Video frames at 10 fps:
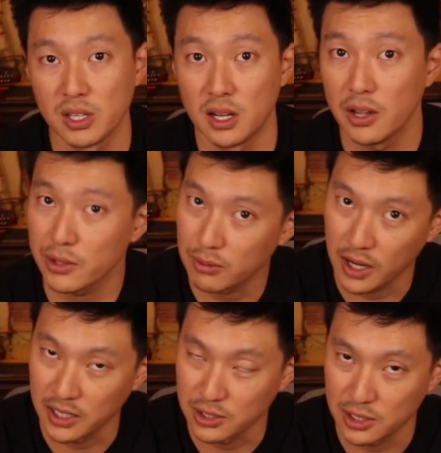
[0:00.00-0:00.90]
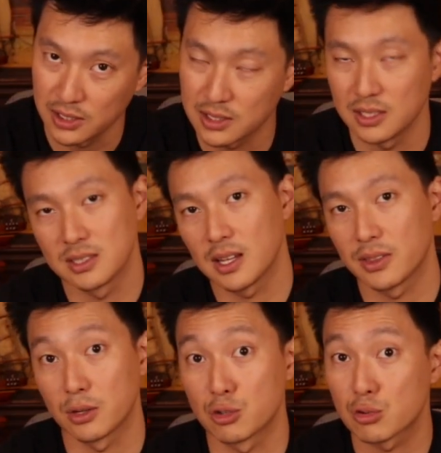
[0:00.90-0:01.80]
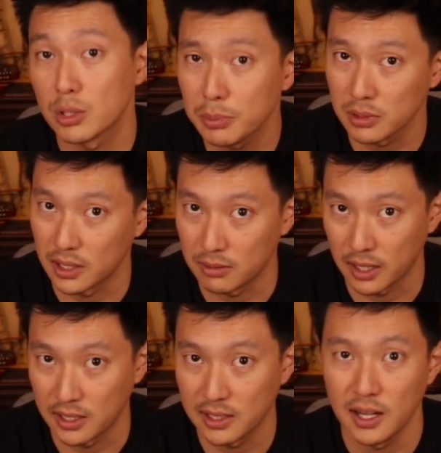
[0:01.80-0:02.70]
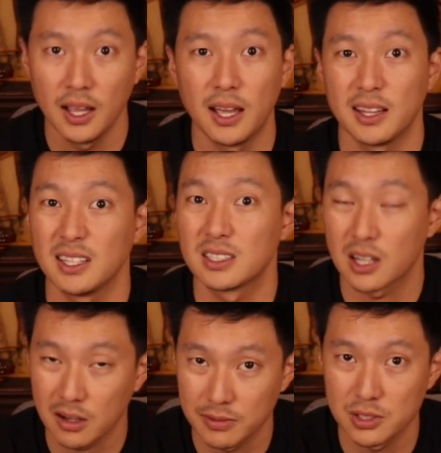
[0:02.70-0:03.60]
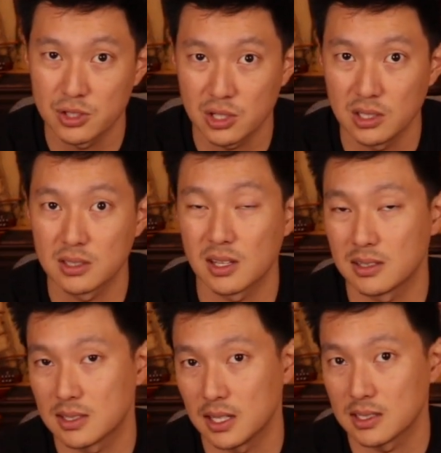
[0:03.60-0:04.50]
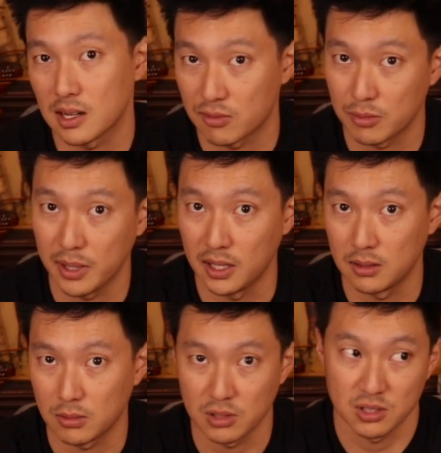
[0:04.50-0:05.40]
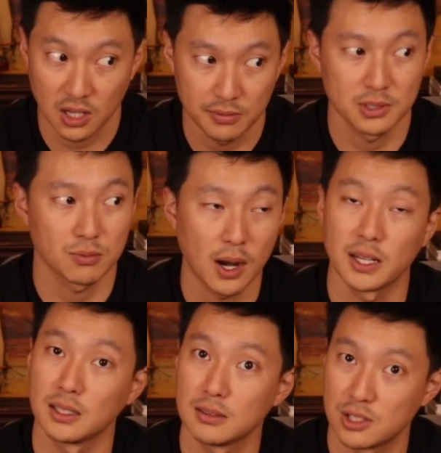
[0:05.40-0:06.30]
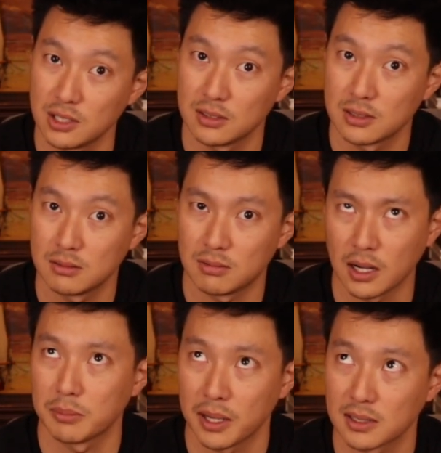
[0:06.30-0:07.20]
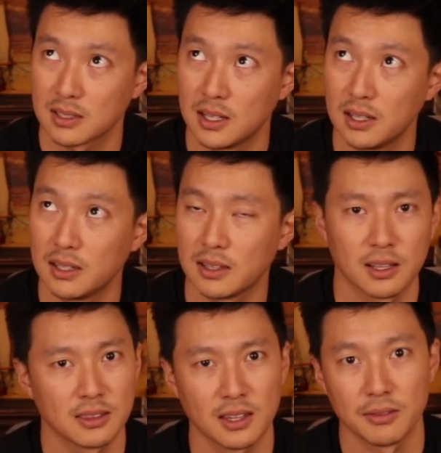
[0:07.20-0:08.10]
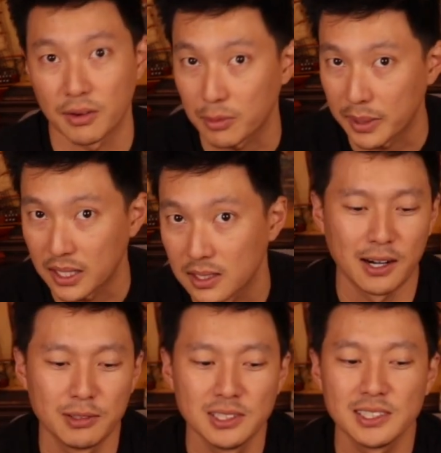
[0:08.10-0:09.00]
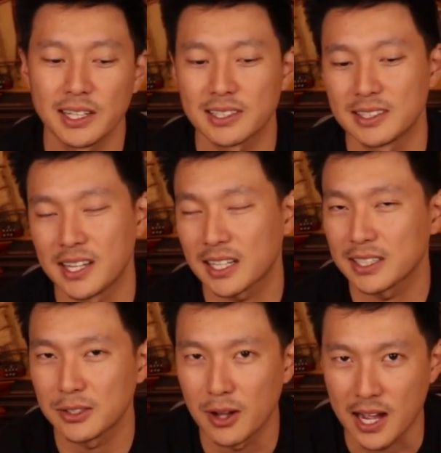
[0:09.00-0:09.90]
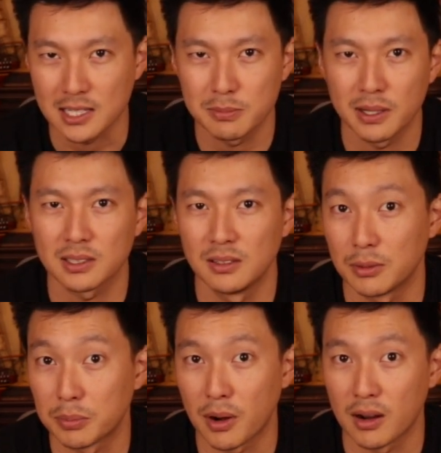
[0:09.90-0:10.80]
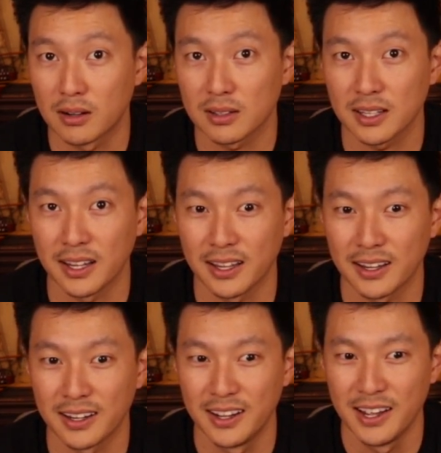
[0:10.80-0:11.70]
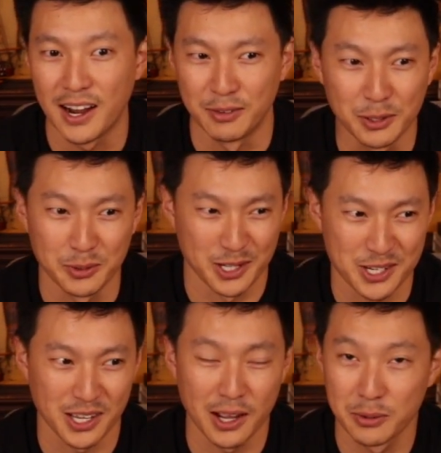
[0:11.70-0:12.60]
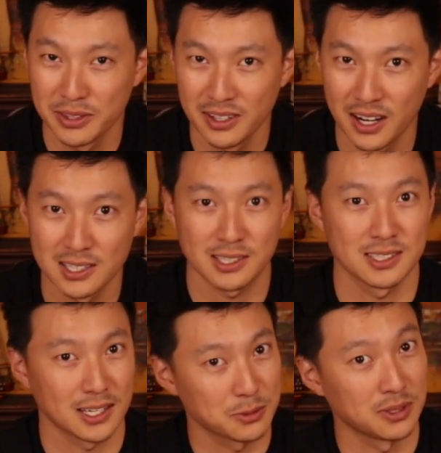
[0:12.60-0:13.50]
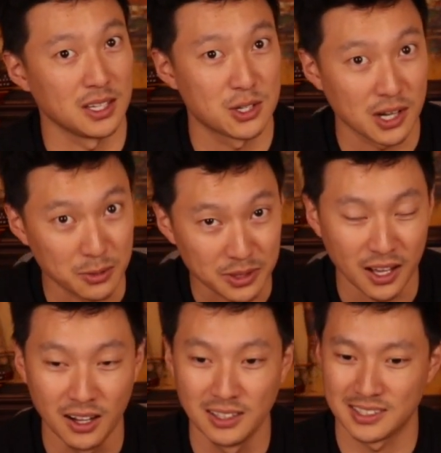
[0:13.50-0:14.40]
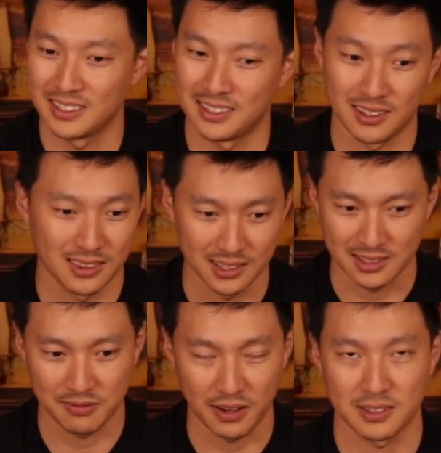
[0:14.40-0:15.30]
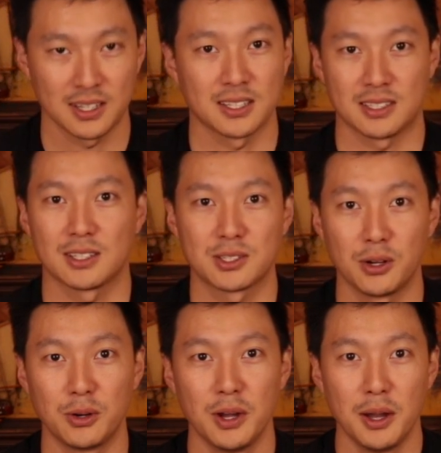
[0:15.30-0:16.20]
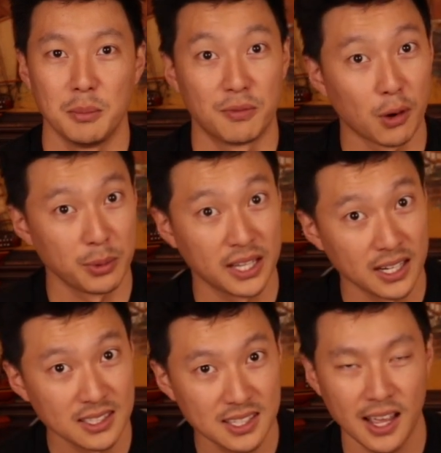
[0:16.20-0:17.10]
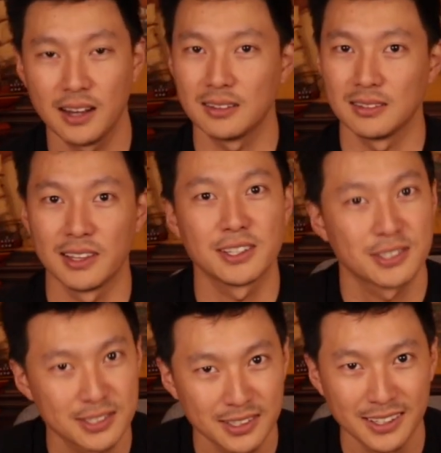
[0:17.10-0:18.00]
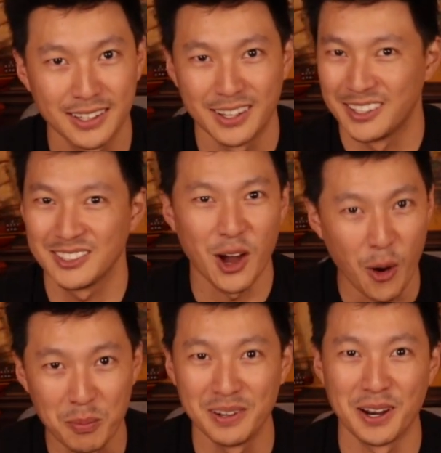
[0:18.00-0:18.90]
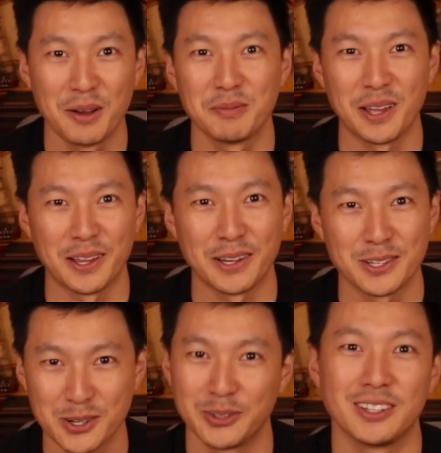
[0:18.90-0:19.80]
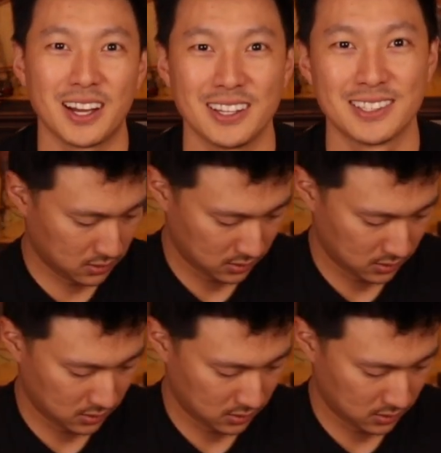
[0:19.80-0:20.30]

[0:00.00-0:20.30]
the other riding jeans is that they're AAA rated and the toughest jeans that SA1NT's ever made, or the toughest riding jeans, riding pants that they've ever made. And I really like the technical aspect of a product, and I really want to share that with you guys because that's what they shared with us, and I think it's fantastic. So before we get into that, let's open it up and show you guys.